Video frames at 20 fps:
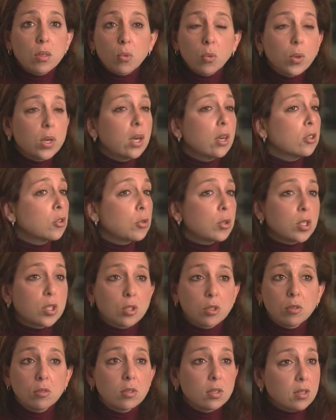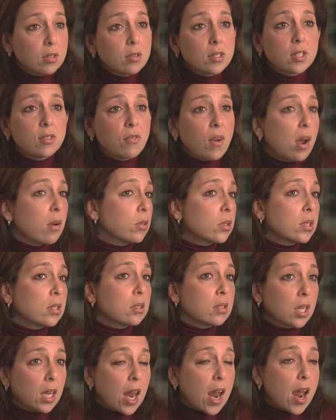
300 students, if I was to